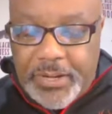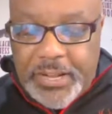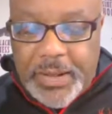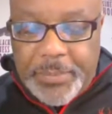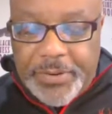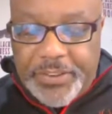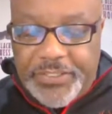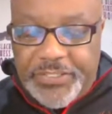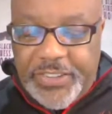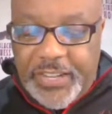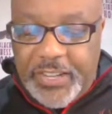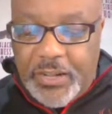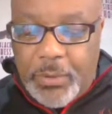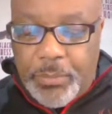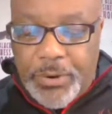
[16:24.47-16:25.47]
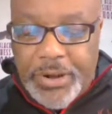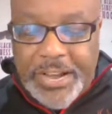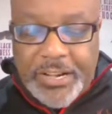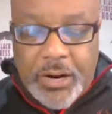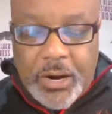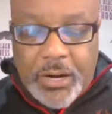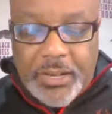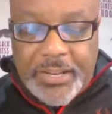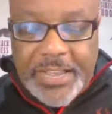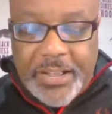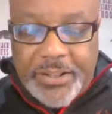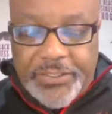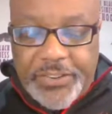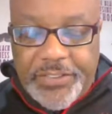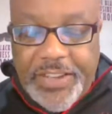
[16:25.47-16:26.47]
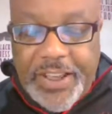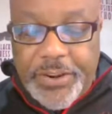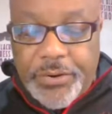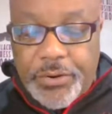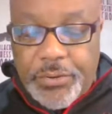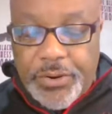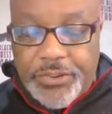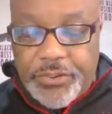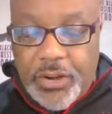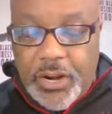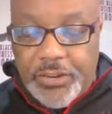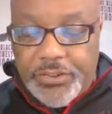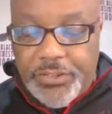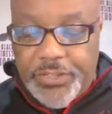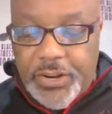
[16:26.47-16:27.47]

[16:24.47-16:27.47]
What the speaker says: a company CEO Brad Garlinghouse and founder Chris Larson,